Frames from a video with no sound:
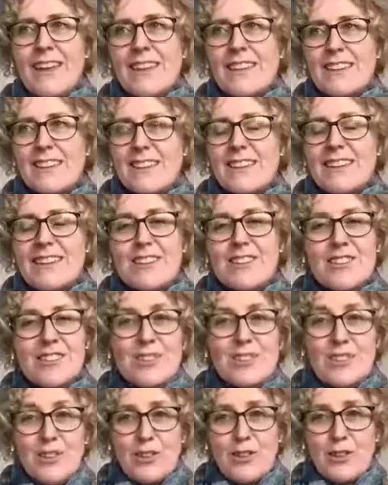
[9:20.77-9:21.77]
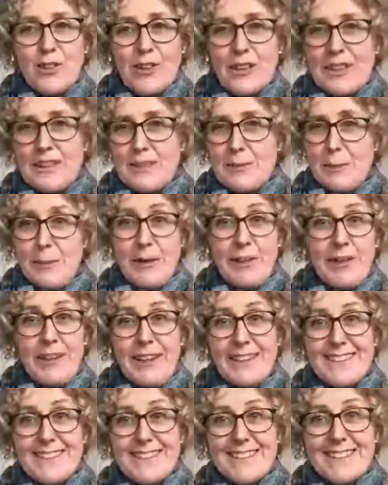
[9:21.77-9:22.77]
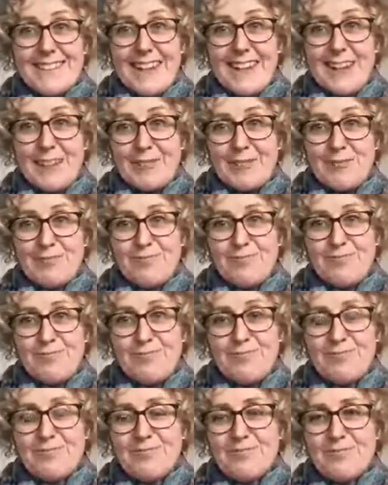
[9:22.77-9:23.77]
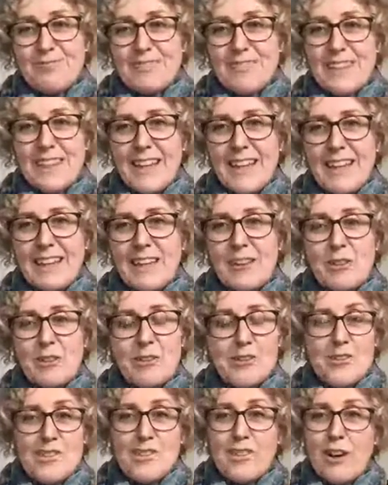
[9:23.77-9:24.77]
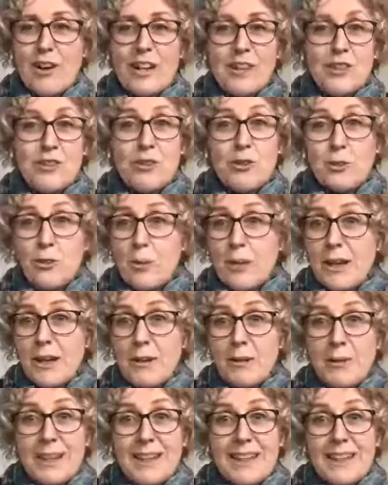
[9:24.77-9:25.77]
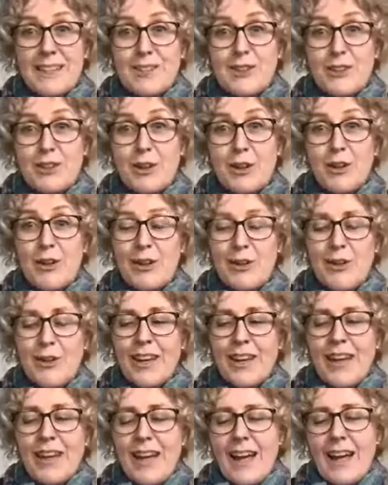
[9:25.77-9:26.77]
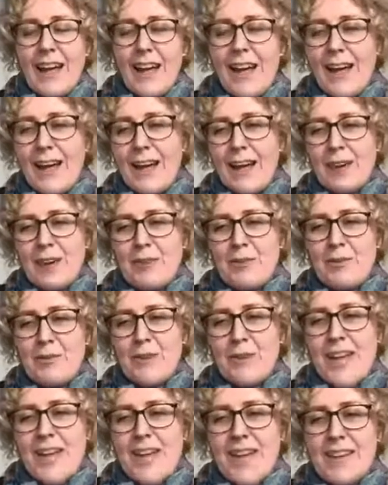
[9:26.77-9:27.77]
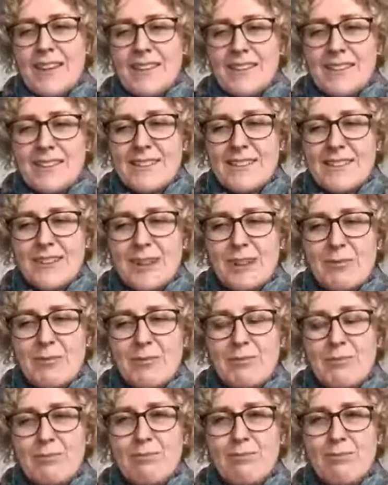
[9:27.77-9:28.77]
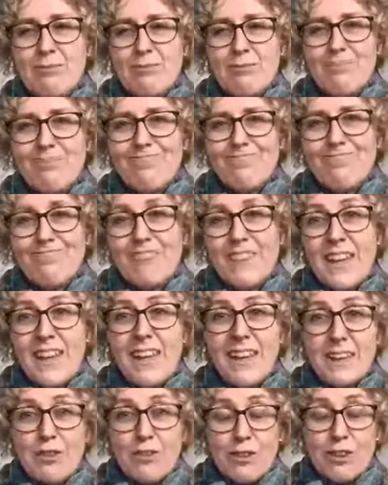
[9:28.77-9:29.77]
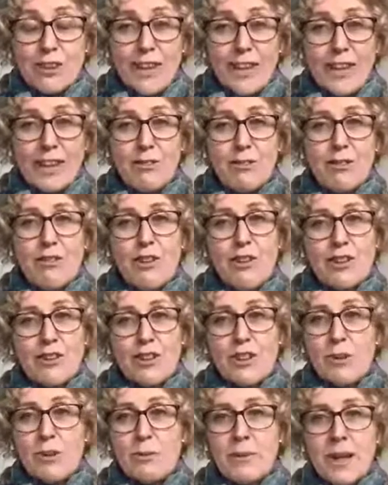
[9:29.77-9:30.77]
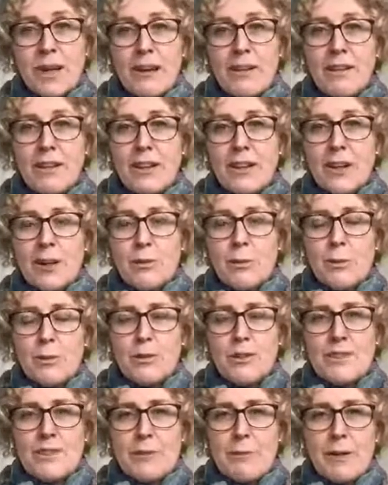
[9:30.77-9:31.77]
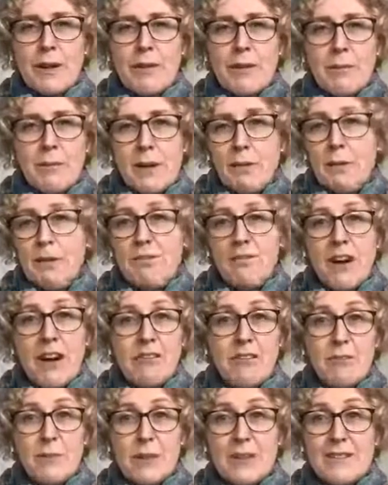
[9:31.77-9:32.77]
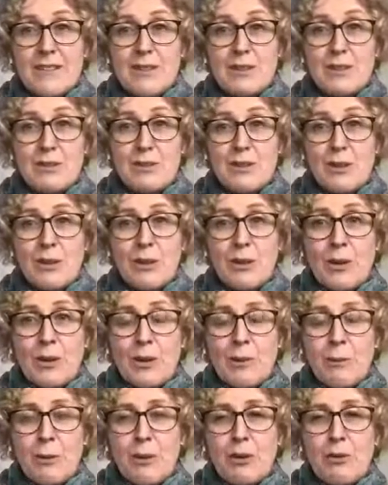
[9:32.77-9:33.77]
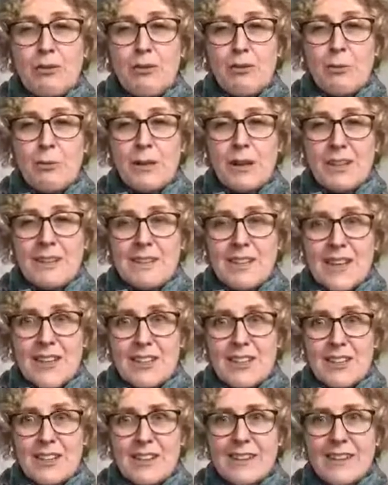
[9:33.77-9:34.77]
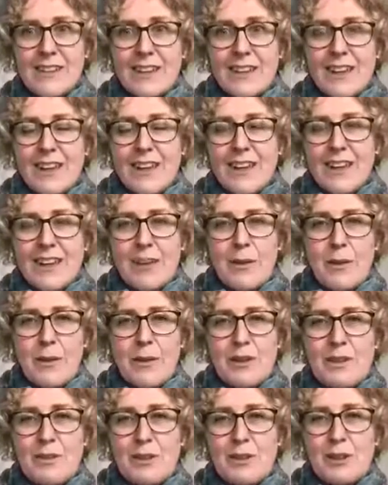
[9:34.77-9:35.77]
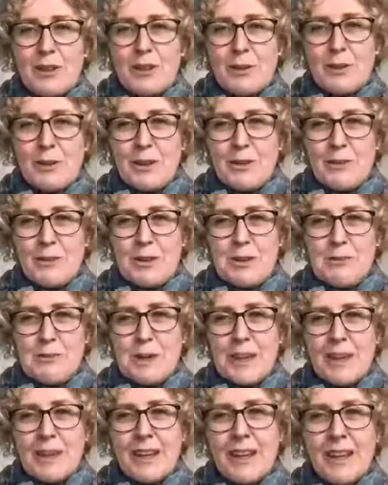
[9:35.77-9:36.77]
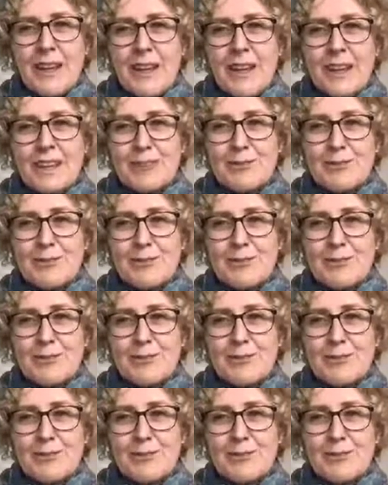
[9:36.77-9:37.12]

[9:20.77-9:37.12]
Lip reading: So let's just do an experience now. Okay, and I'll just guide you where we need to go. Yeah, if you can, if you've got time now, we'll just spend maybe 5 minutes or so in a beautiful meditation. Otherwise, you can always watch back later.